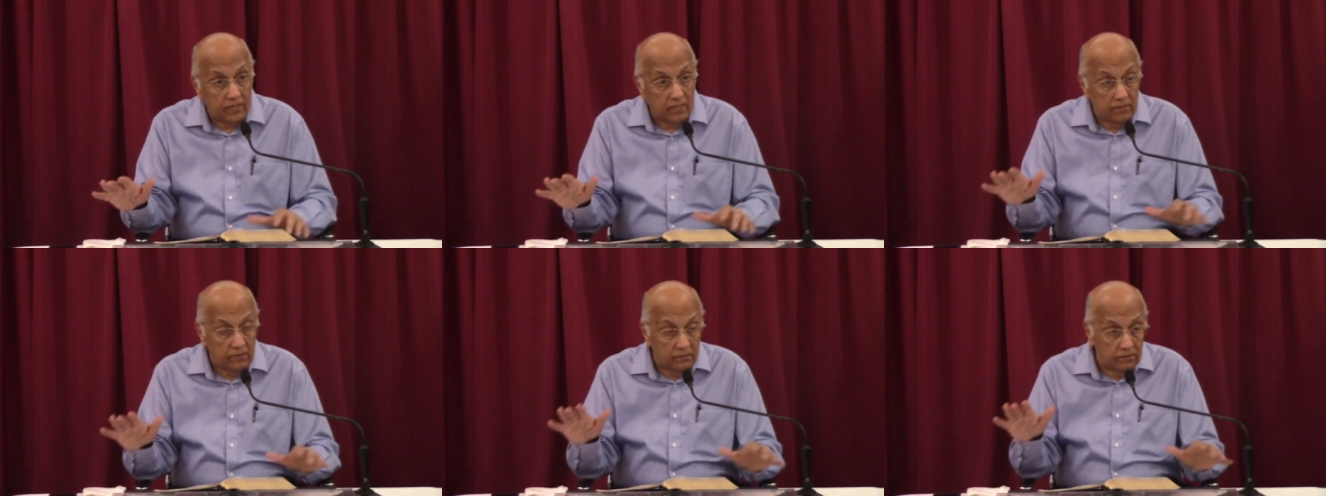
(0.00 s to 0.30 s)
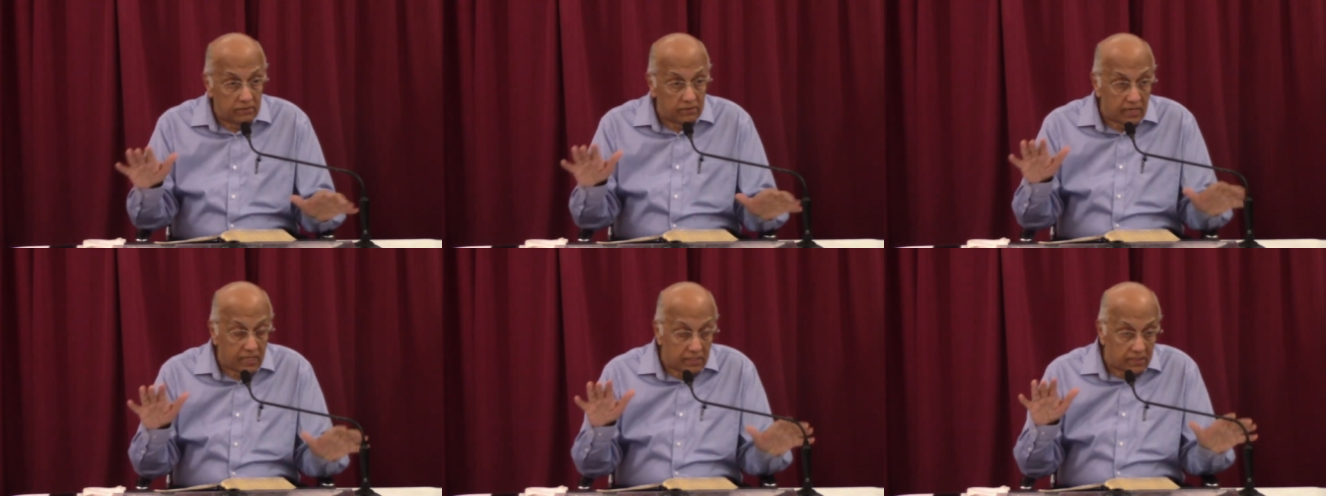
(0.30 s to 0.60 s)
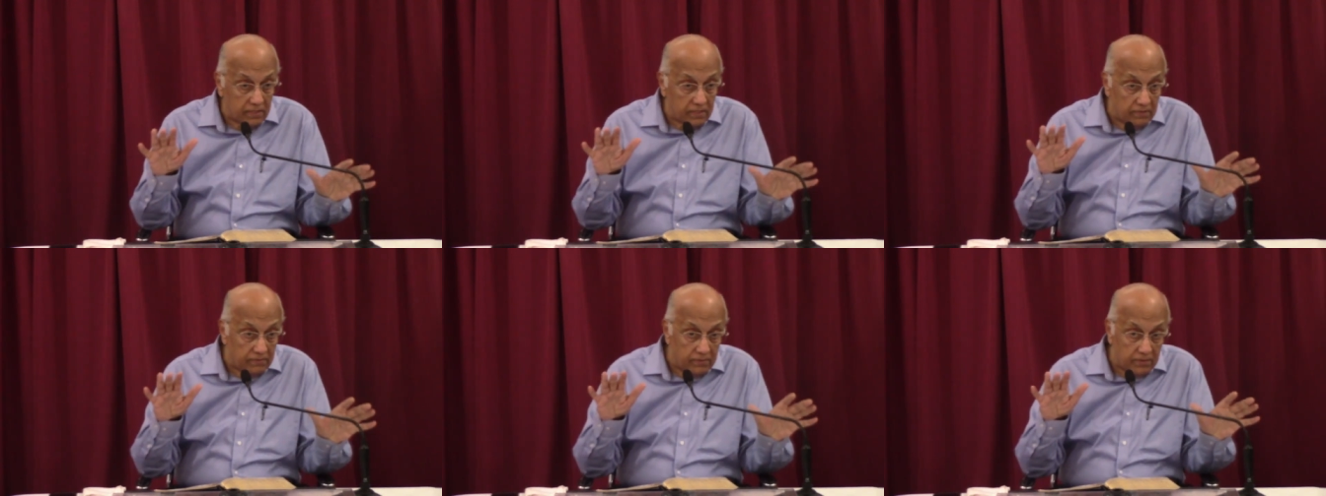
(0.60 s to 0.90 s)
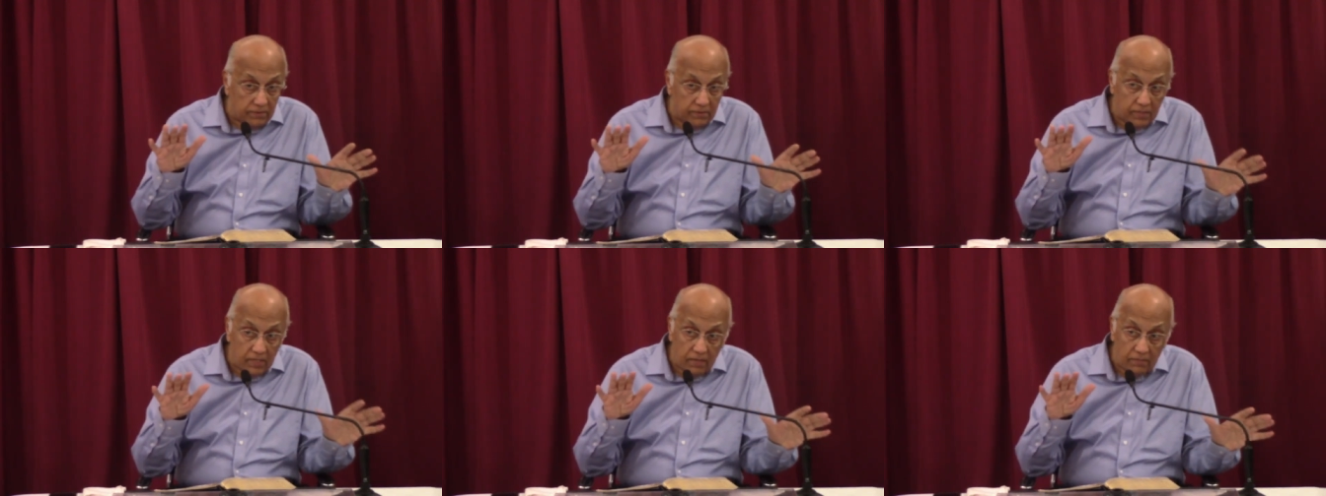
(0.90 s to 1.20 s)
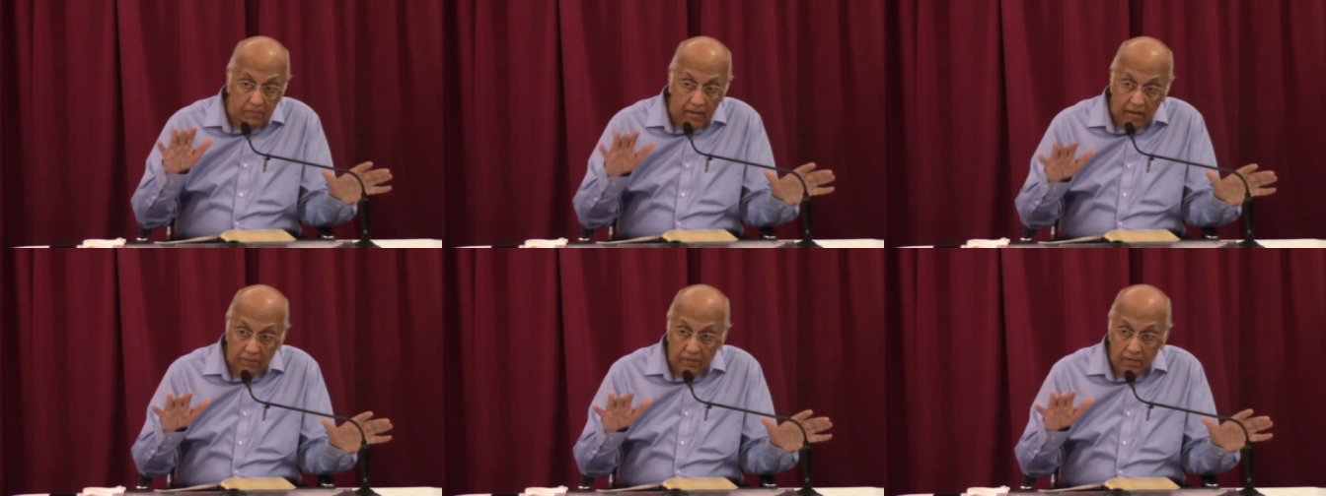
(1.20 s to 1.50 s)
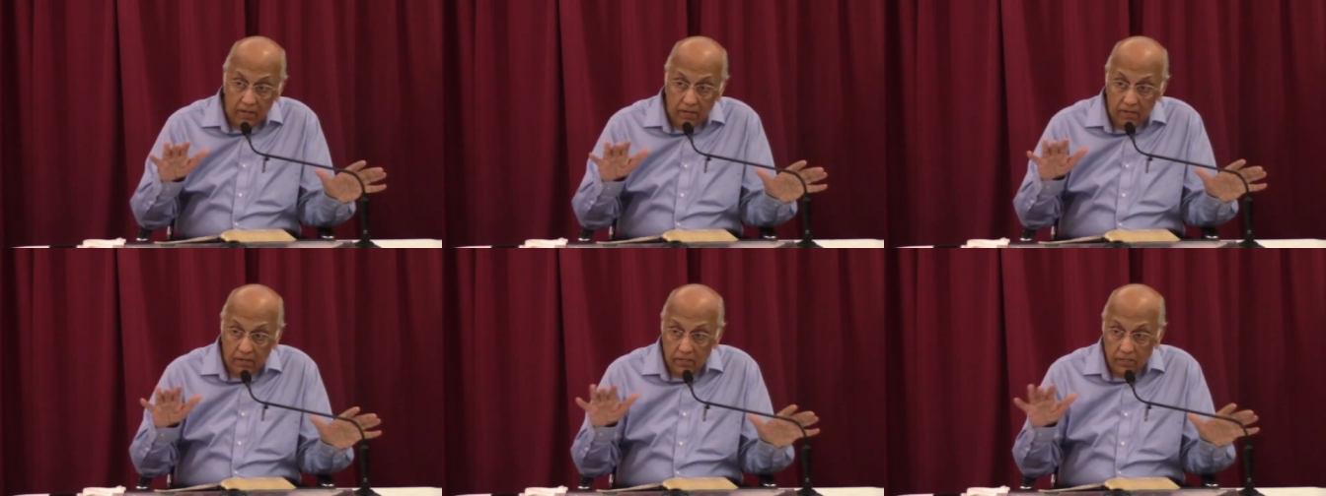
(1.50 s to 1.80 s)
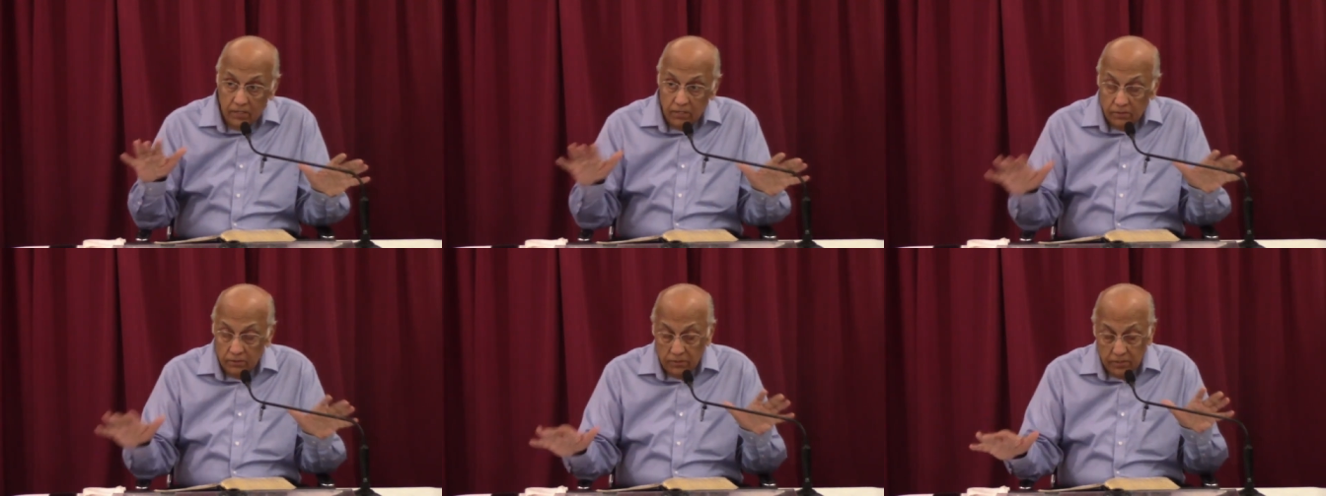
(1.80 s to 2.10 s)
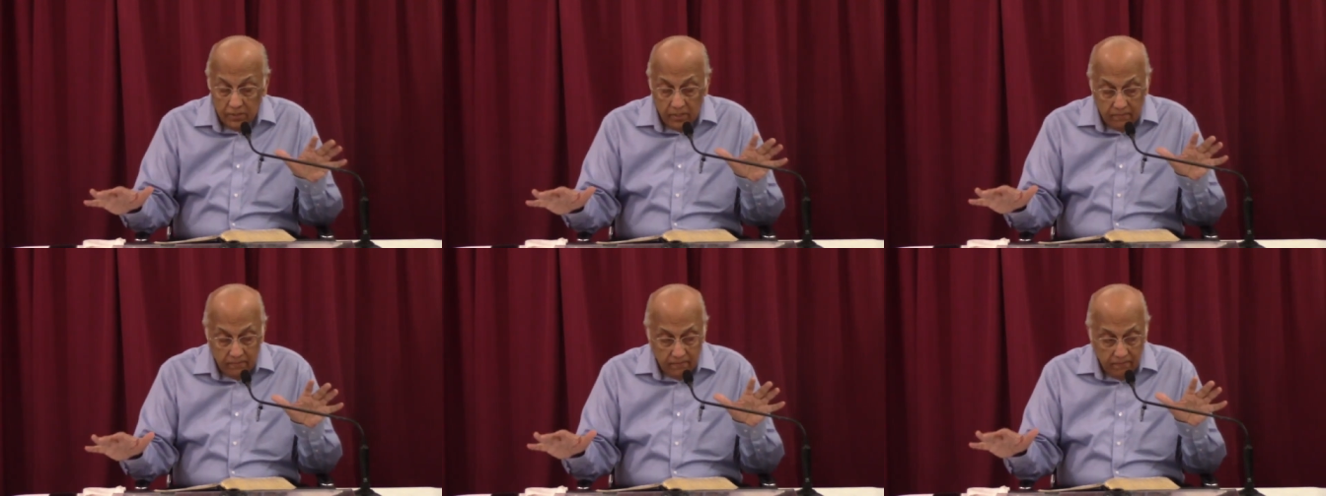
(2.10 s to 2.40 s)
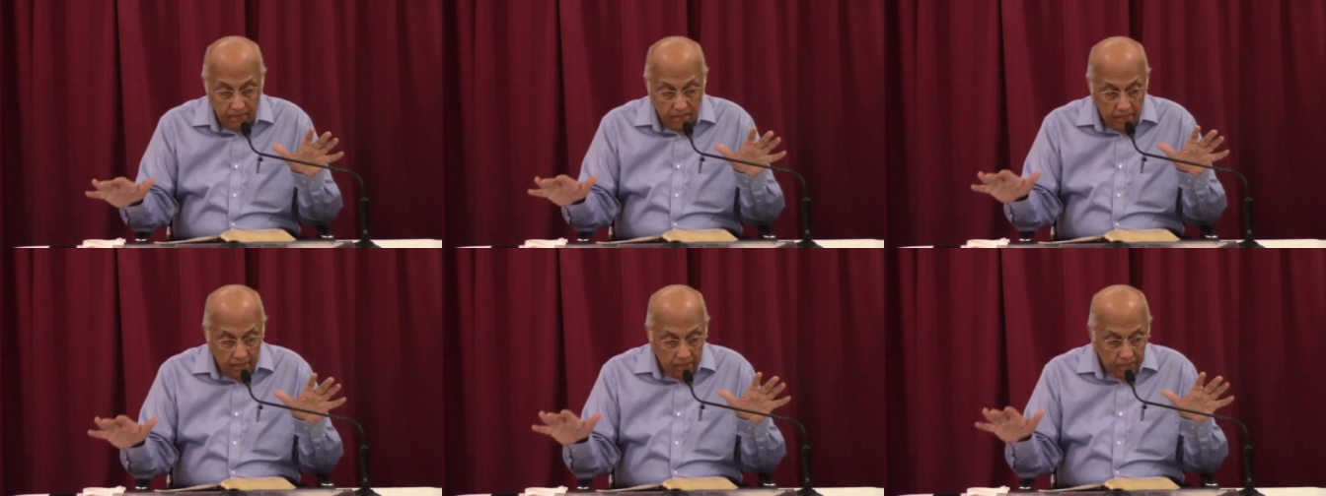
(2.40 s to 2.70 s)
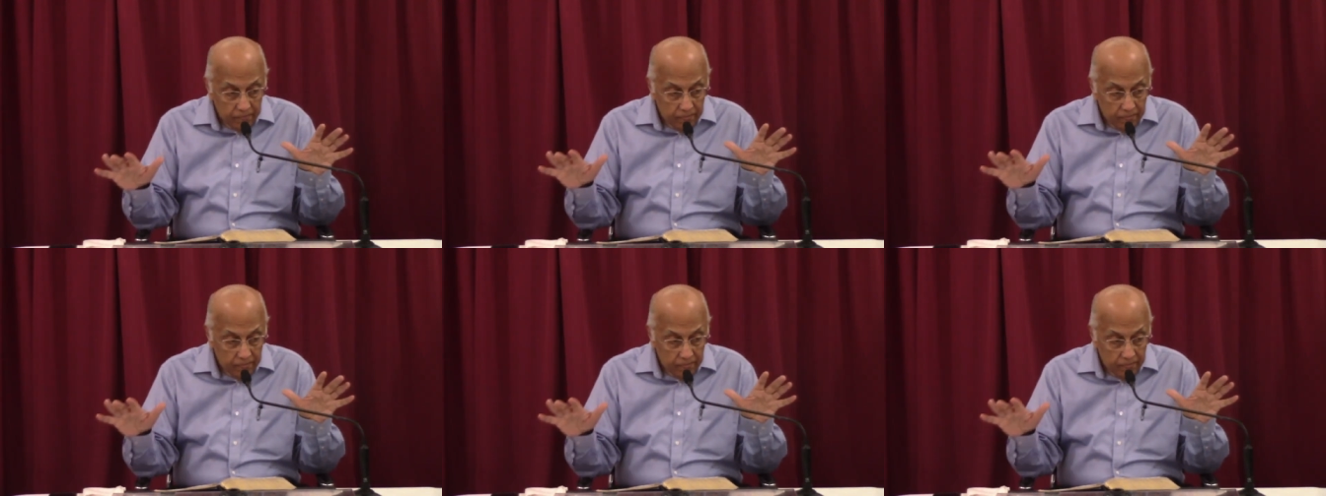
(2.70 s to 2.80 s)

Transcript: I told you that's the difference between Babylon and Jerusalem